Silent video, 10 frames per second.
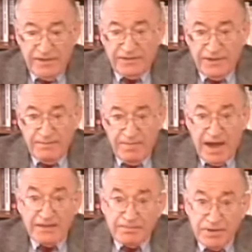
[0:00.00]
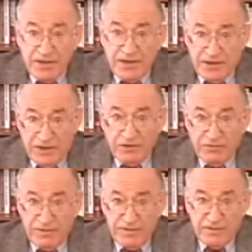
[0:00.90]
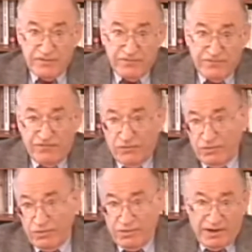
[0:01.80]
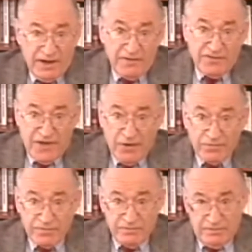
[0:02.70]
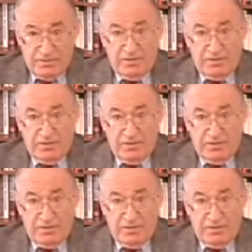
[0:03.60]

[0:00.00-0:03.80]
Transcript: that there might be an increase of four or eight thousand